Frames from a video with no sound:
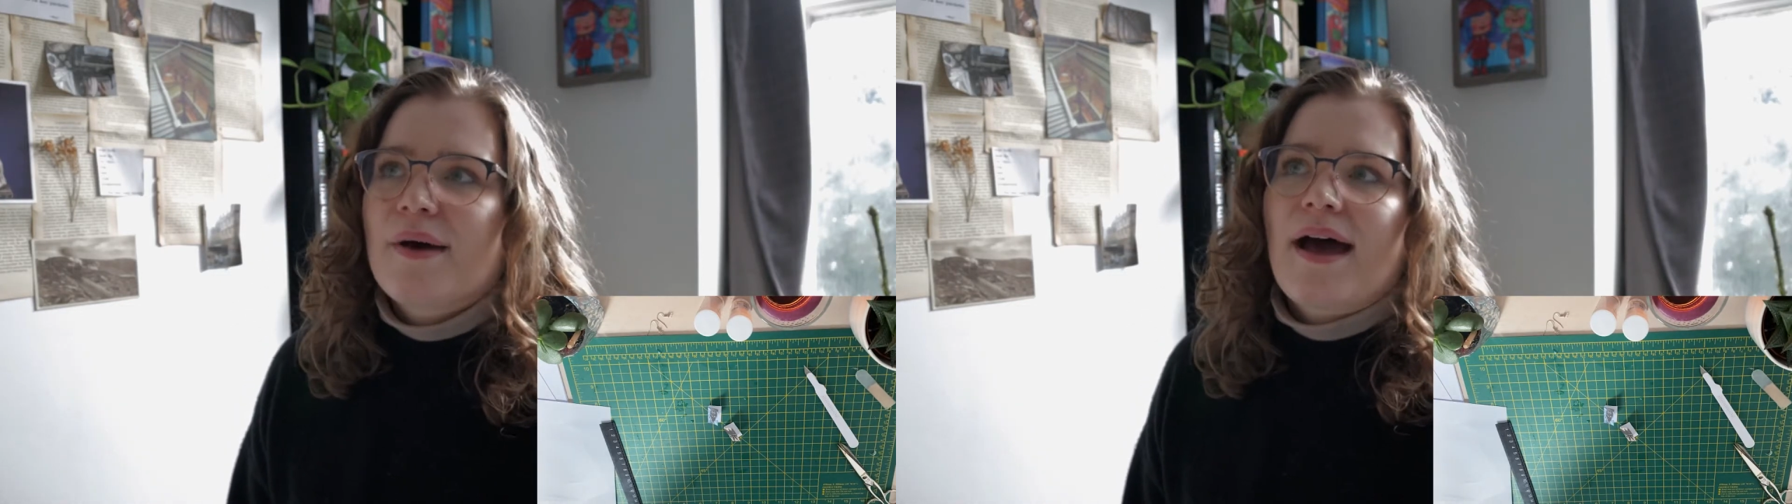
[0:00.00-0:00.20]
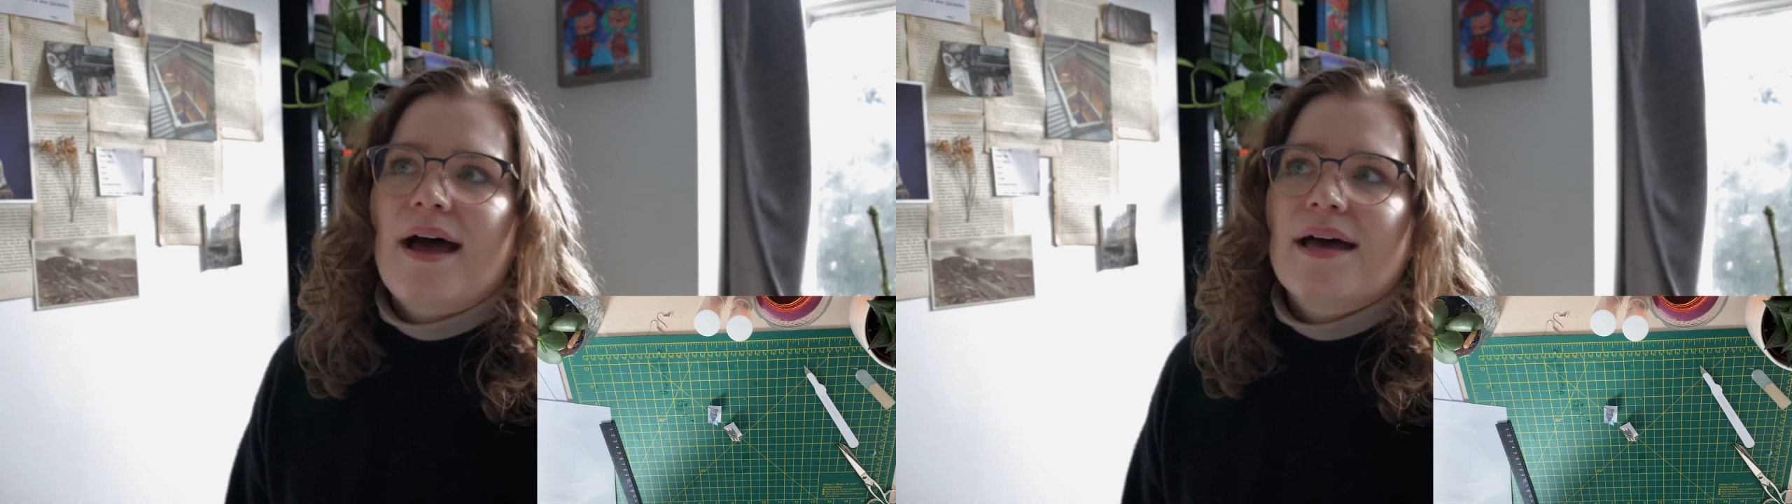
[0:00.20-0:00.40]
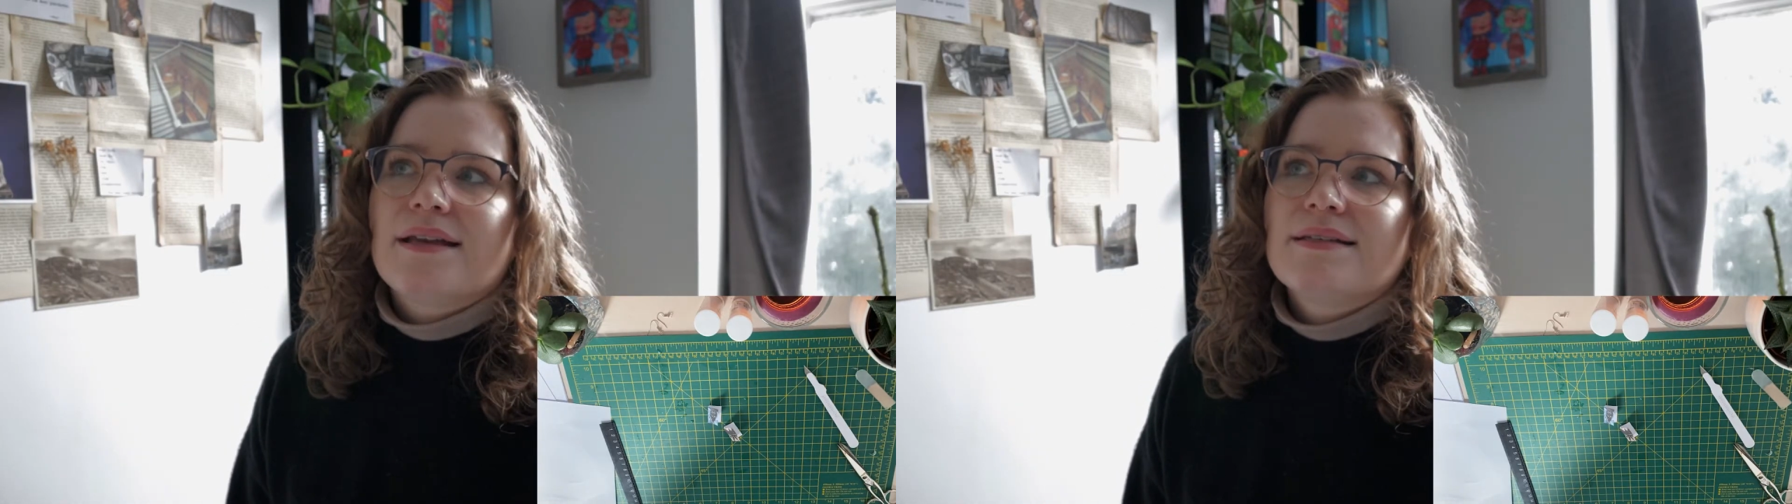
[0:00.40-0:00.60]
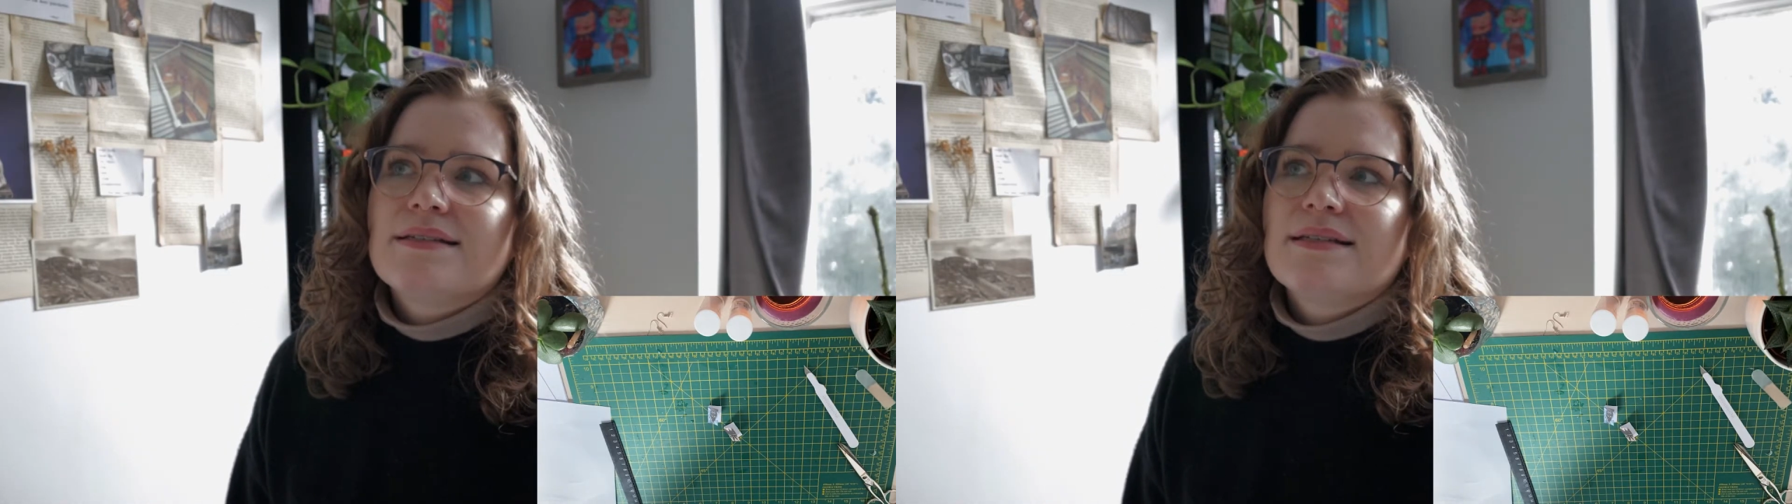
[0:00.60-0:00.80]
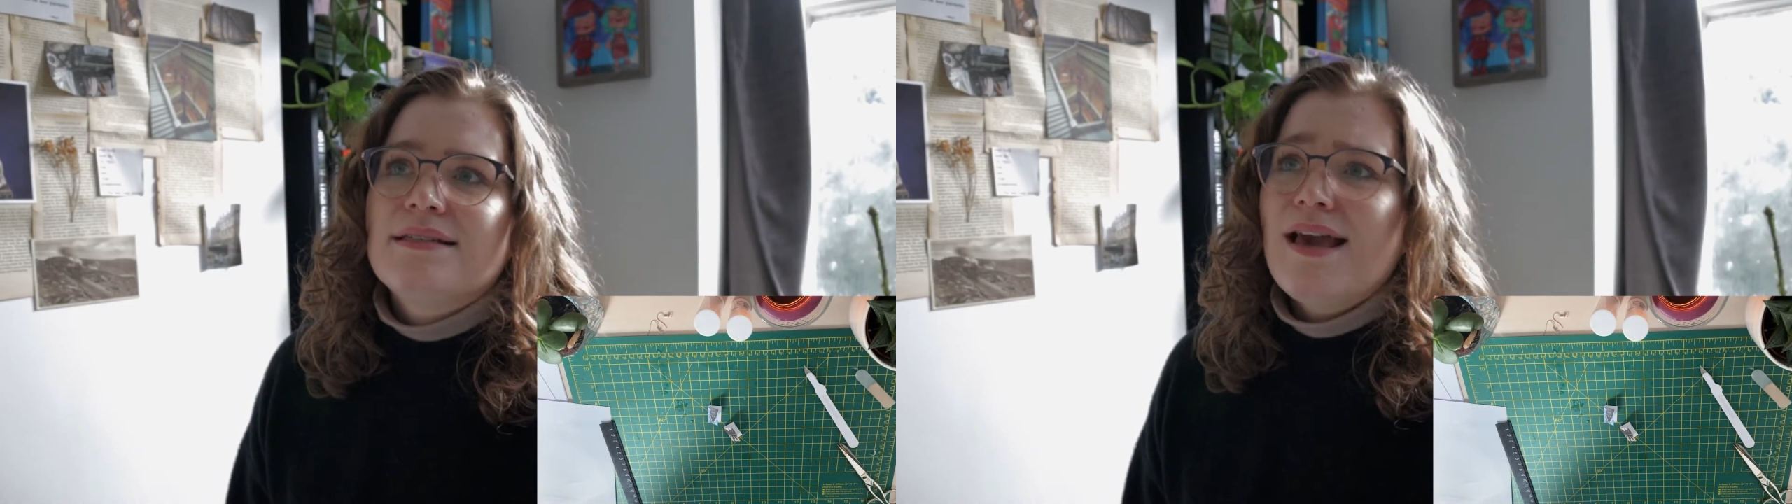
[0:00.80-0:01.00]
and
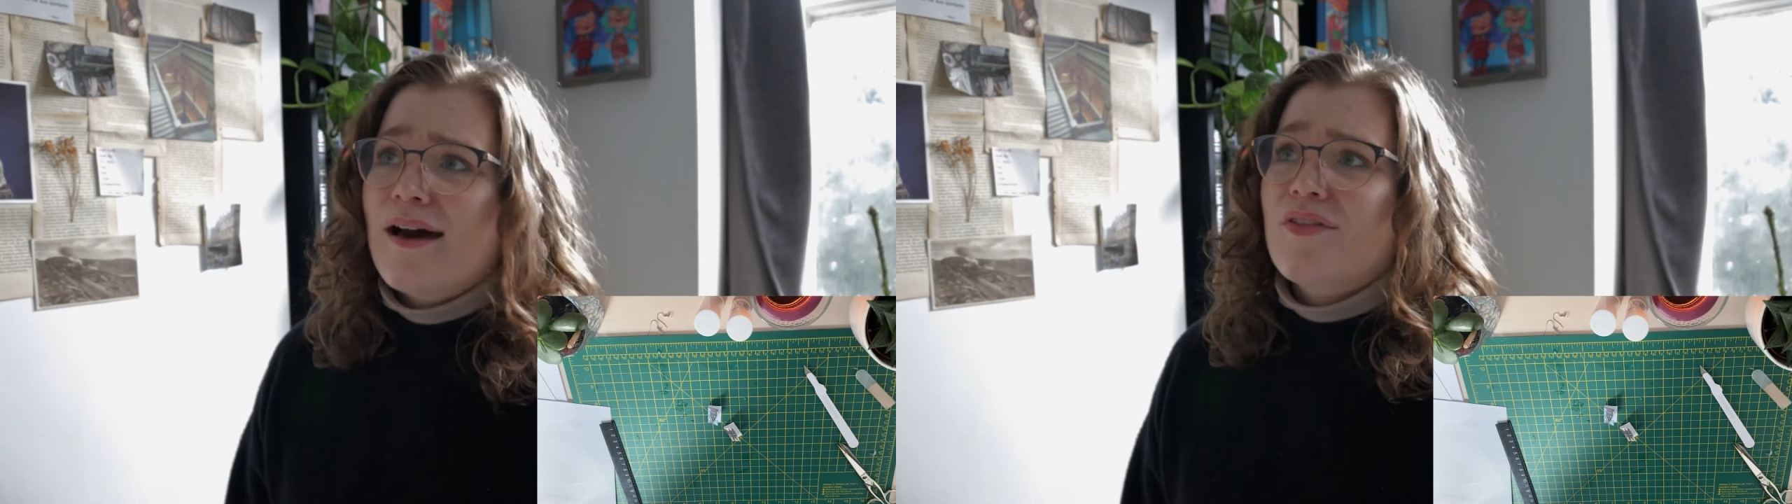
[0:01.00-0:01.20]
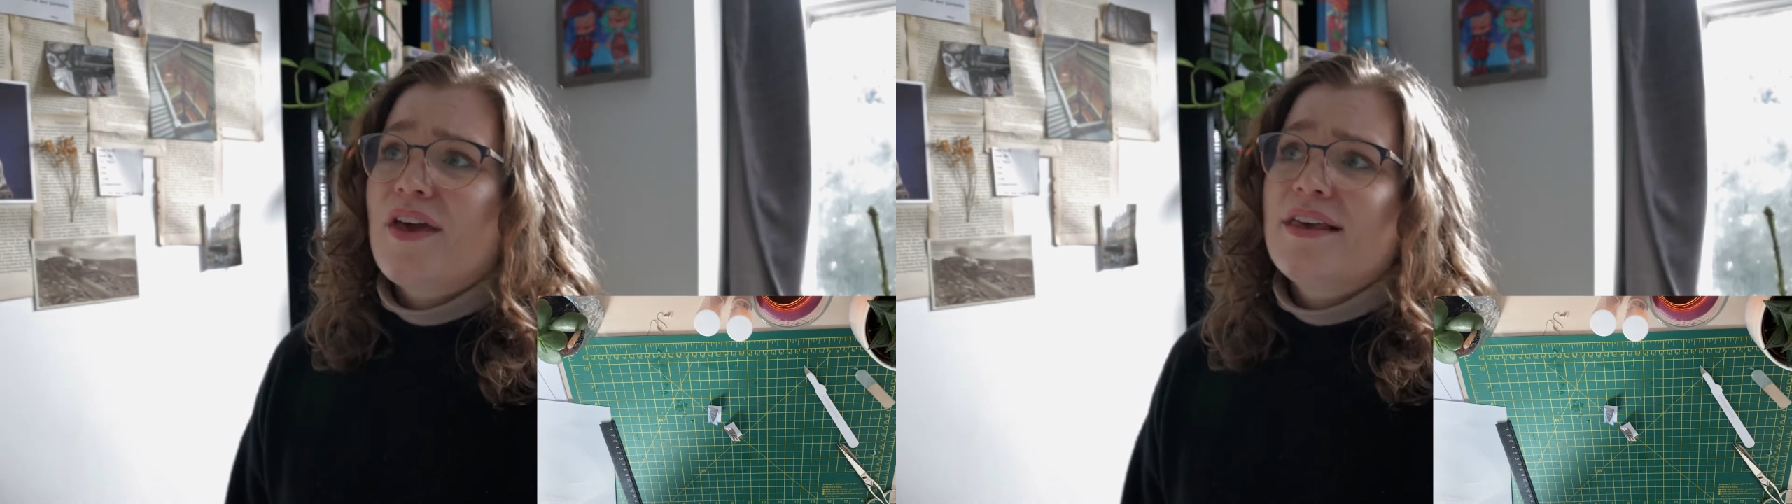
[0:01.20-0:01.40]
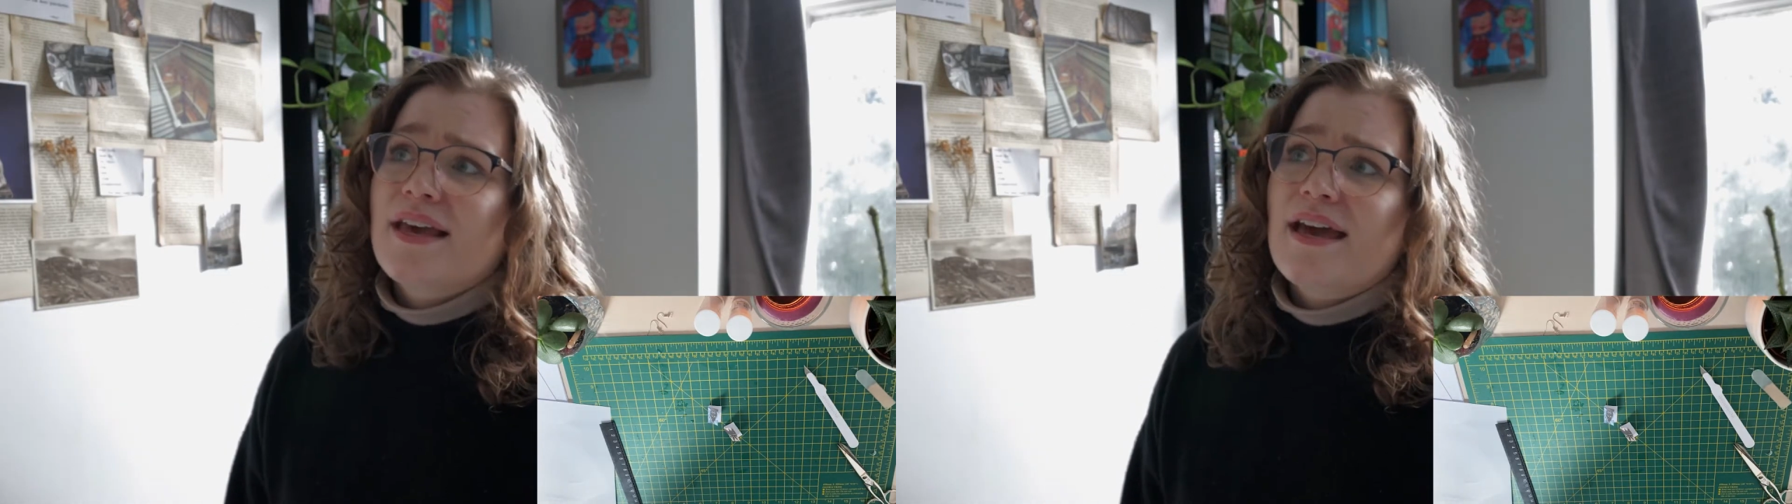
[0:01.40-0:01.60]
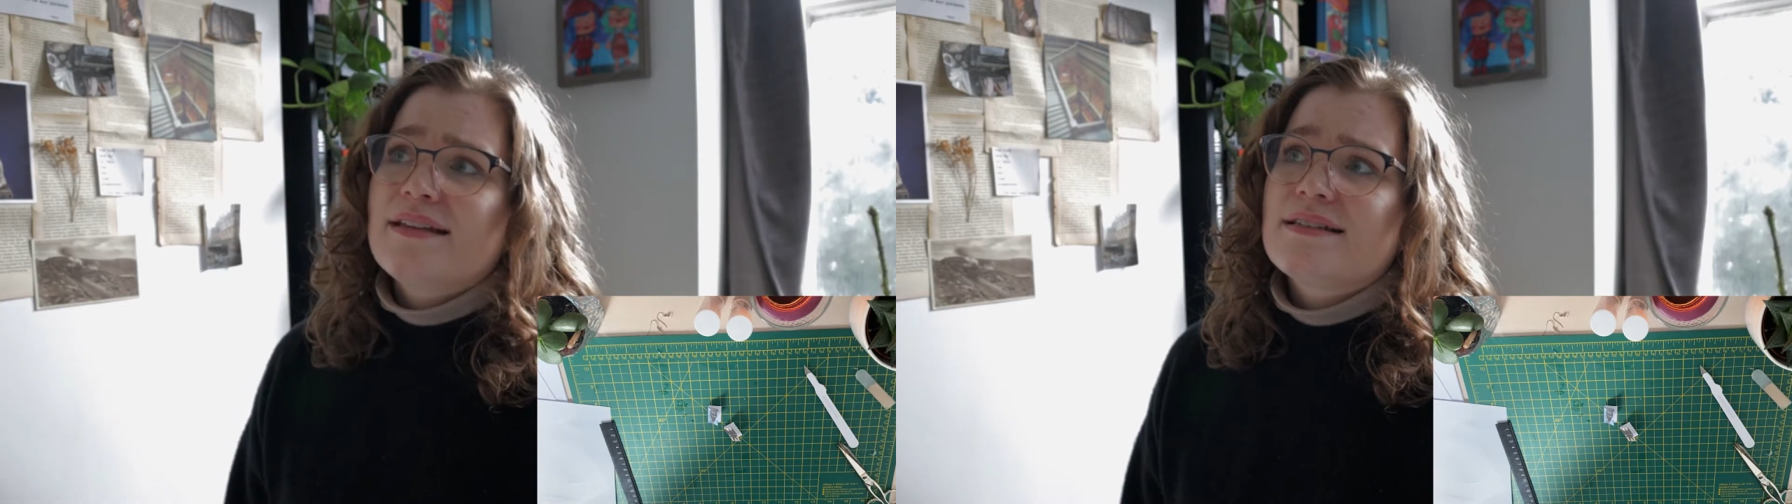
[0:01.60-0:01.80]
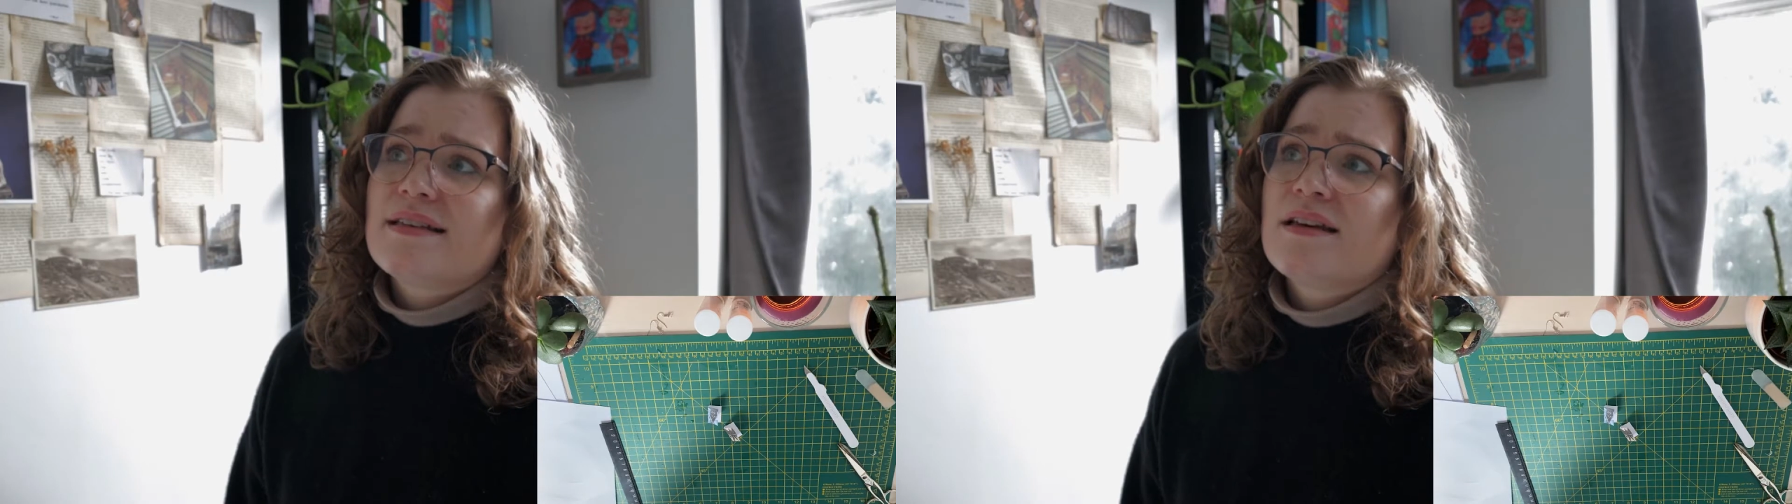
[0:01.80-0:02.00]
yeah, they
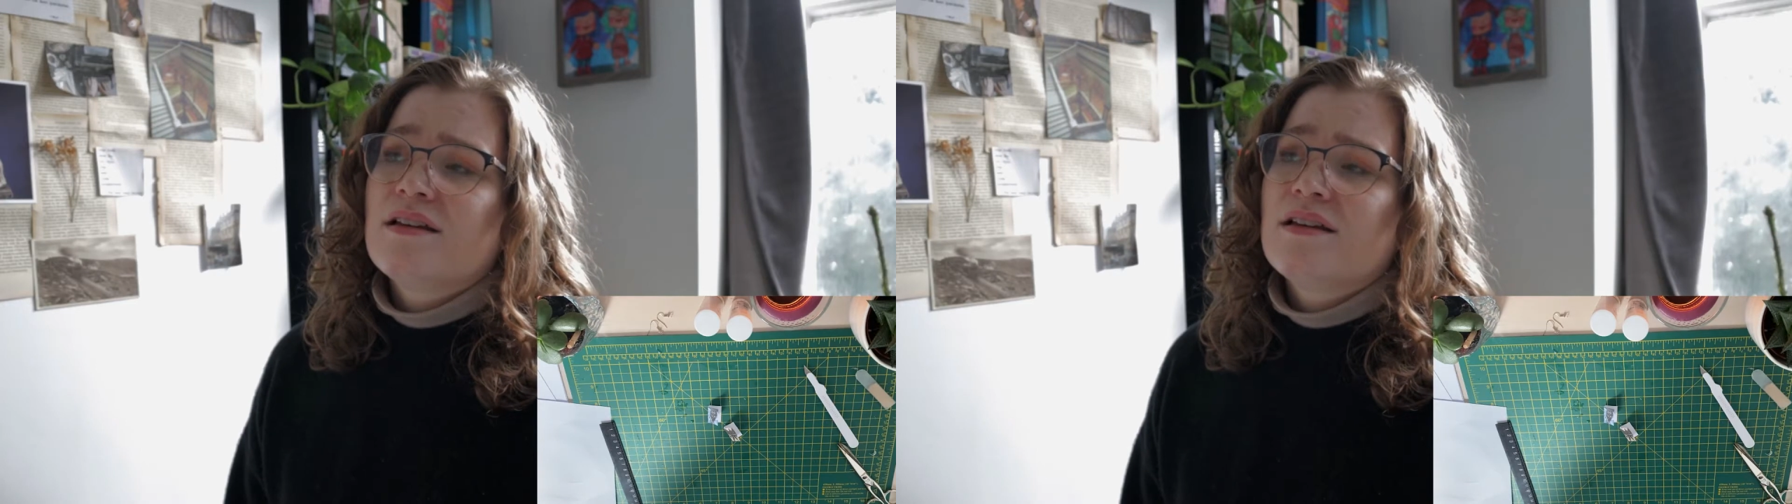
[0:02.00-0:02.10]
get